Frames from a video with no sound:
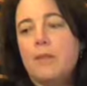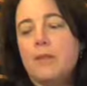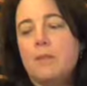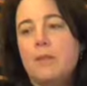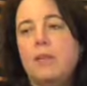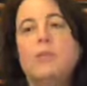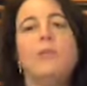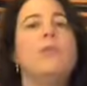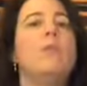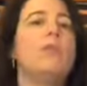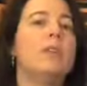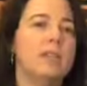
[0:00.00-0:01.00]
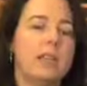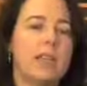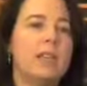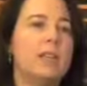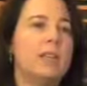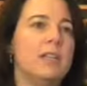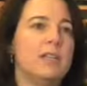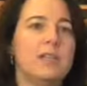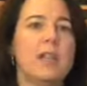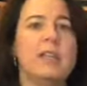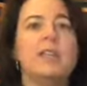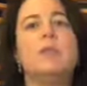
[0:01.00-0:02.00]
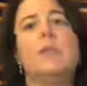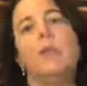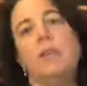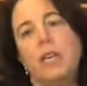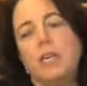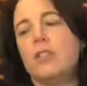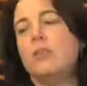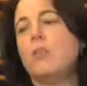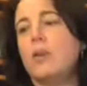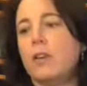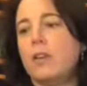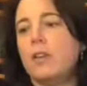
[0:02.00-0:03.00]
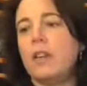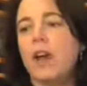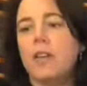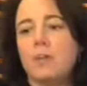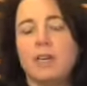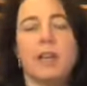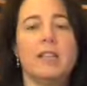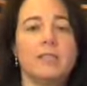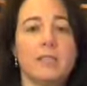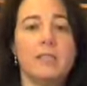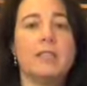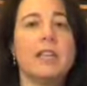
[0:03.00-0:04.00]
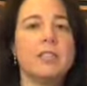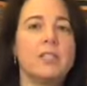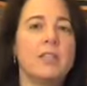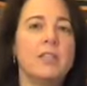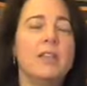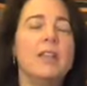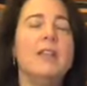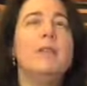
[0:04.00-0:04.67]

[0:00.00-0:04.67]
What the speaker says: is because you don't want to get into any spoliation where the document content has actually